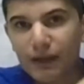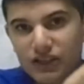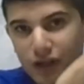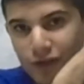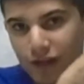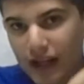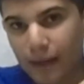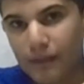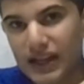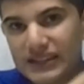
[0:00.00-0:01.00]
the 4
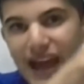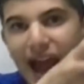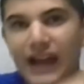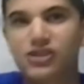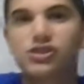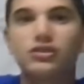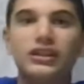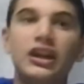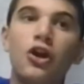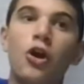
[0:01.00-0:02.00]
gigabytes of RAM is
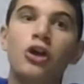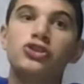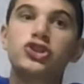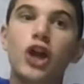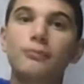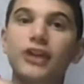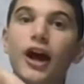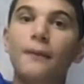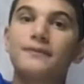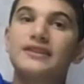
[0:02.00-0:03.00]
actually
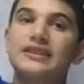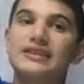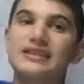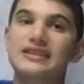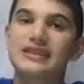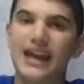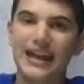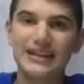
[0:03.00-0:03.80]
jumped up to